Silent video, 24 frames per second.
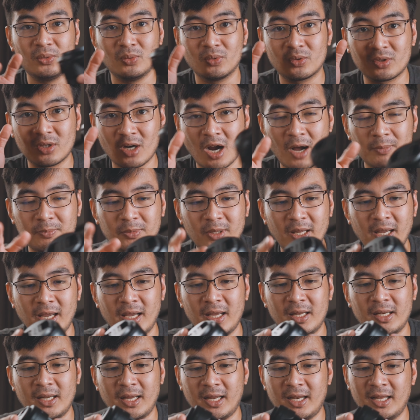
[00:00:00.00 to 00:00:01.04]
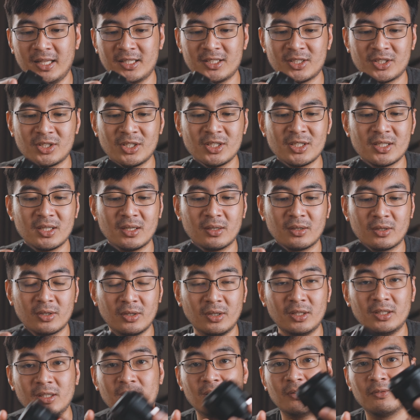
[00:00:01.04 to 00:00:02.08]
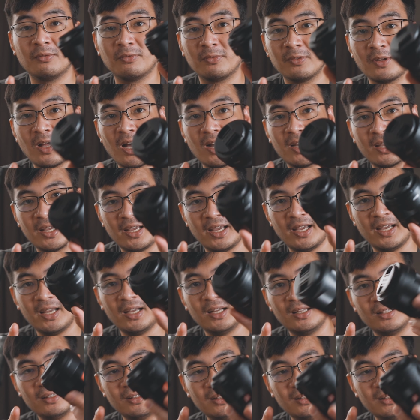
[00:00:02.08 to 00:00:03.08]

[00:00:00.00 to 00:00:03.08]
too cropped in, and it's just a good vlogging